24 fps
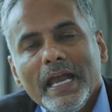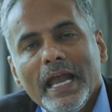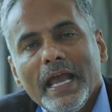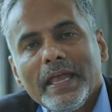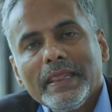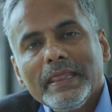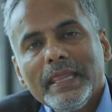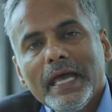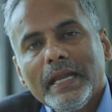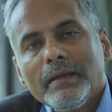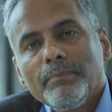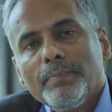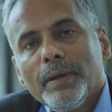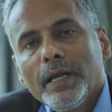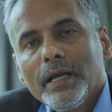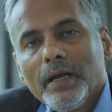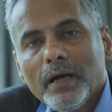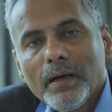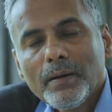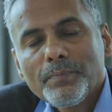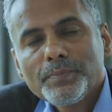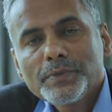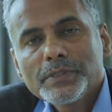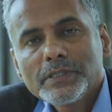And that
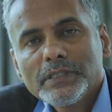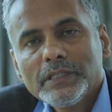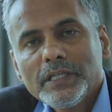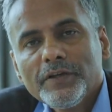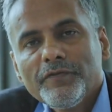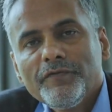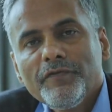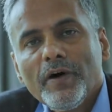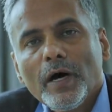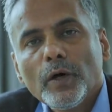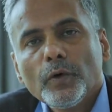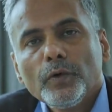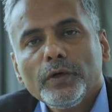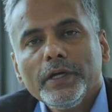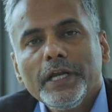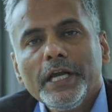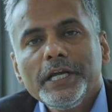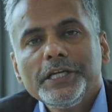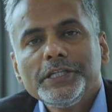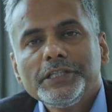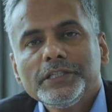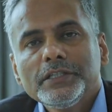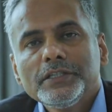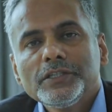becomes the
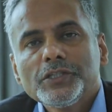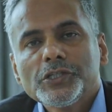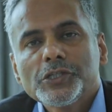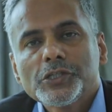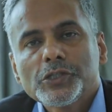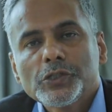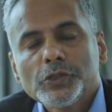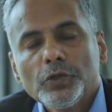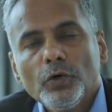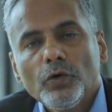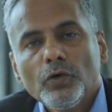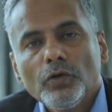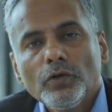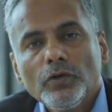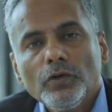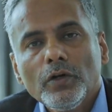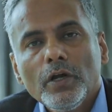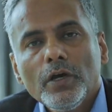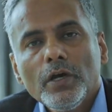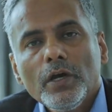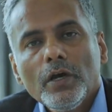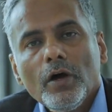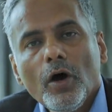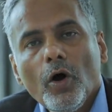foundation stone